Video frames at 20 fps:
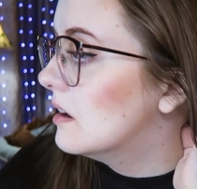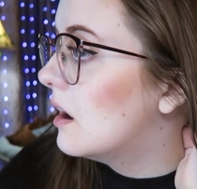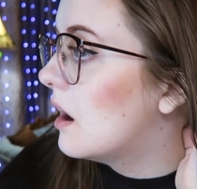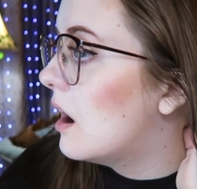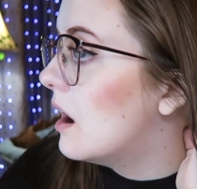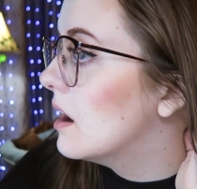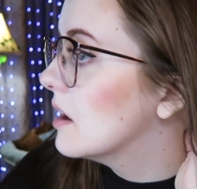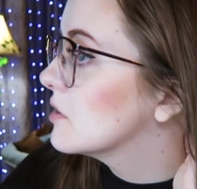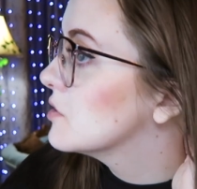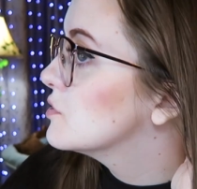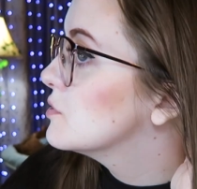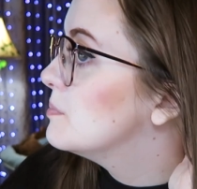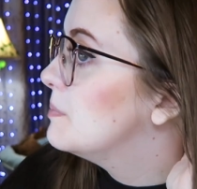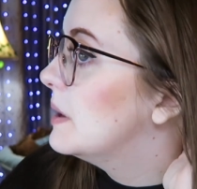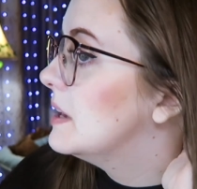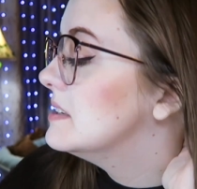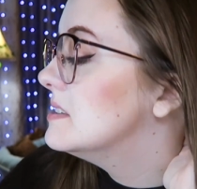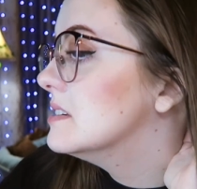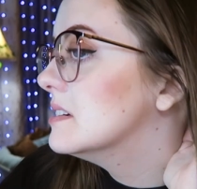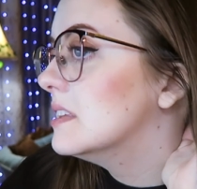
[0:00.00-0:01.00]

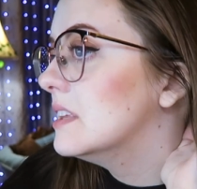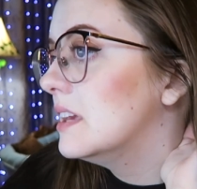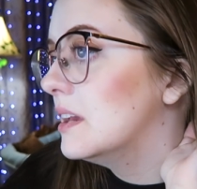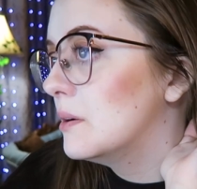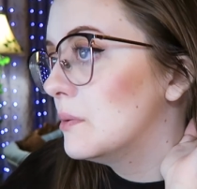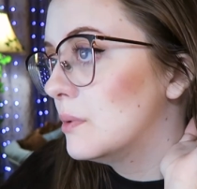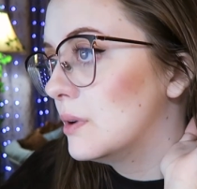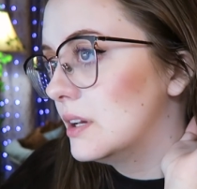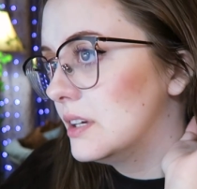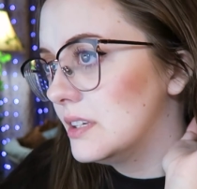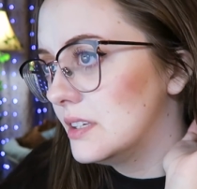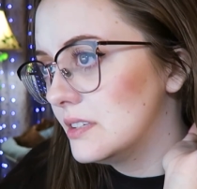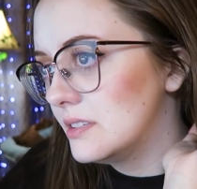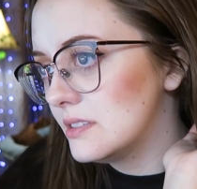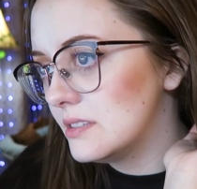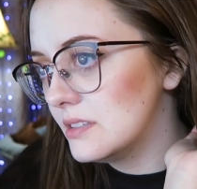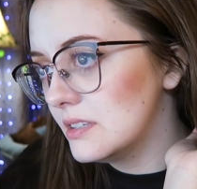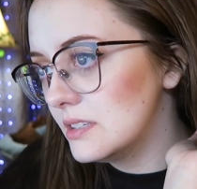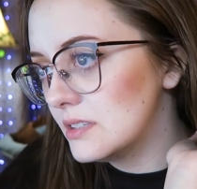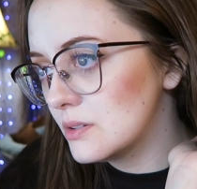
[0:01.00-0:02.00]

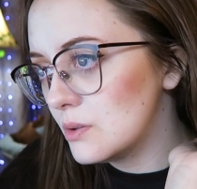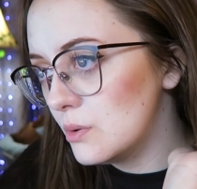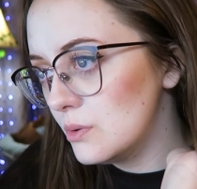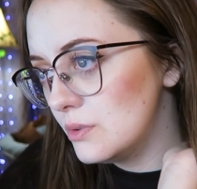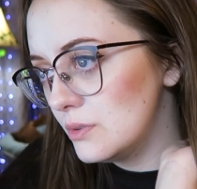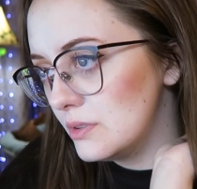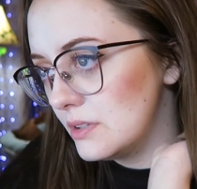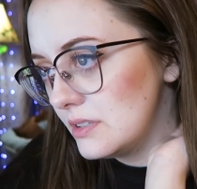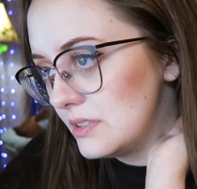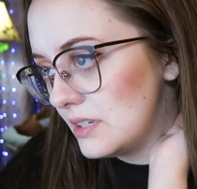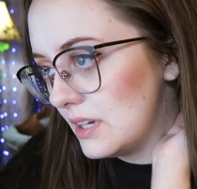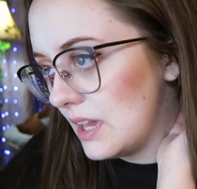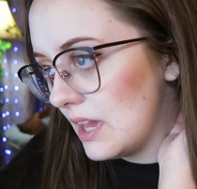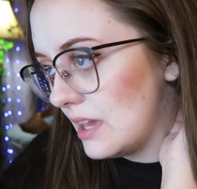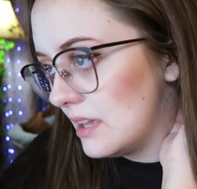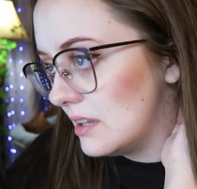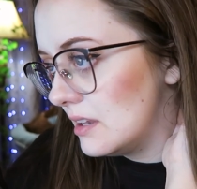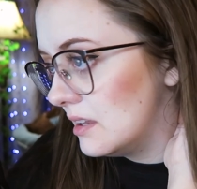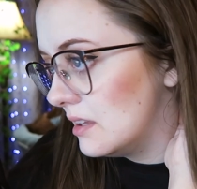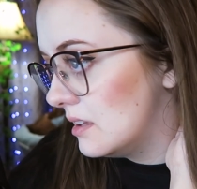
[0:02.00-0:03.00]
let's go through this
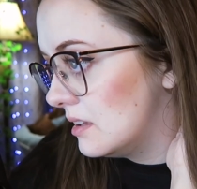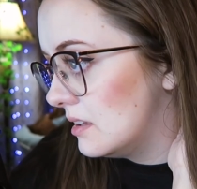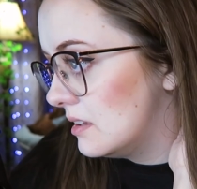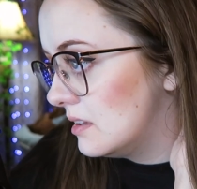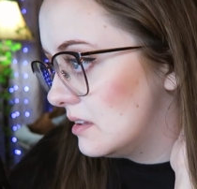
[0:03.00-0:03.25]
again.